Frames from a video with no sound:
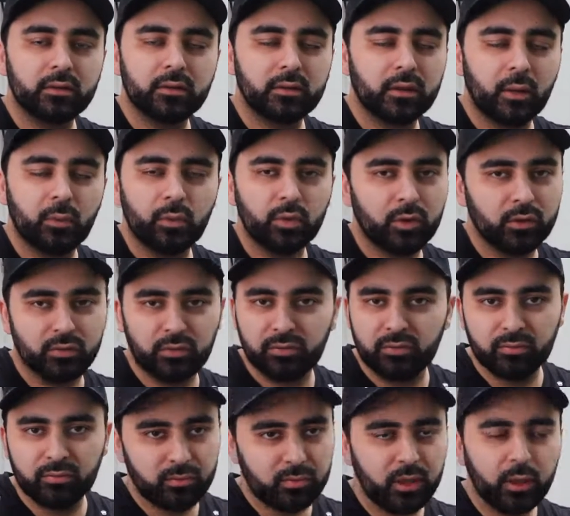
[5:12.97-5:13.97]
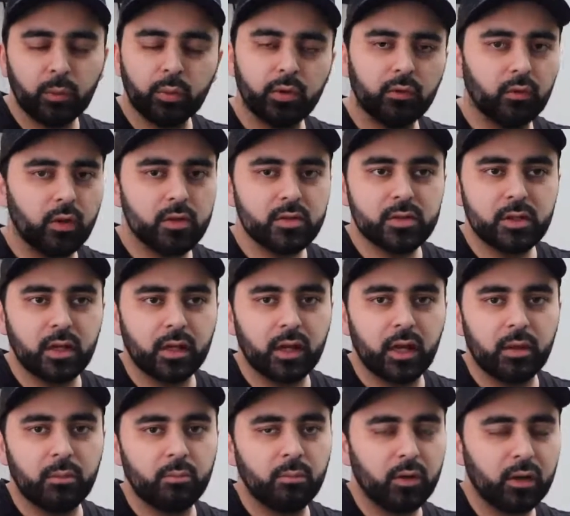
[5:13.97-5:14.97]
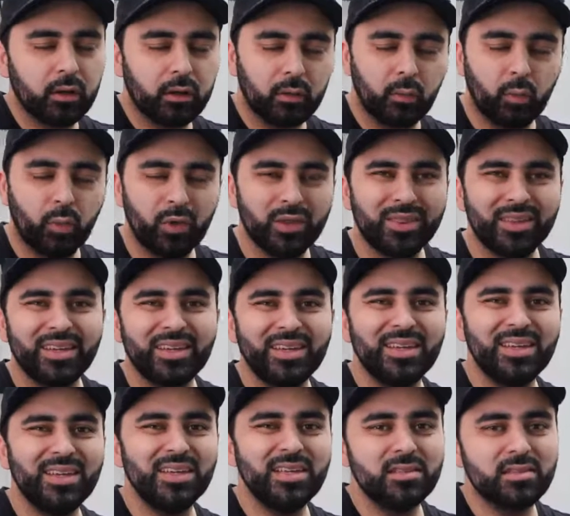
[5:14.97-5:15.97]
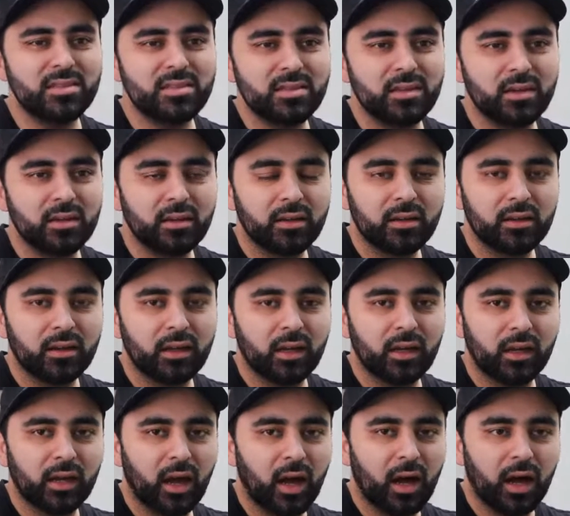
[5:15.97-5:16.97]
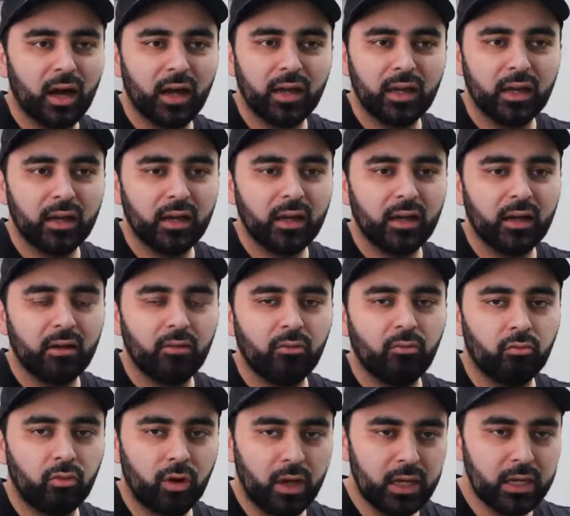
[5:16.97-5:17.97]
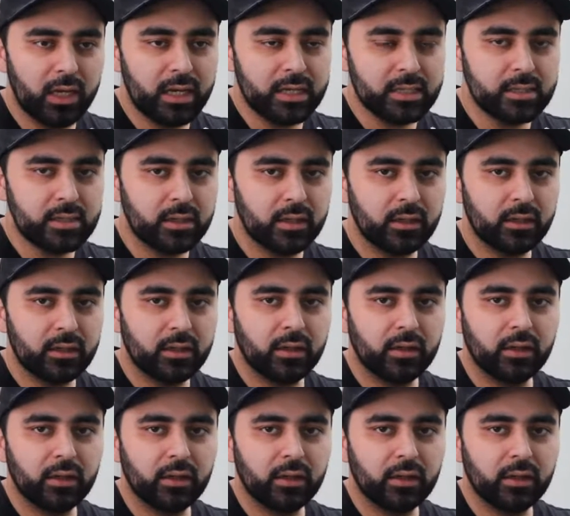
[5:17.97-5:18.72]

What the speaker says: They would have lost that game with ease. Like, I rate Leicester.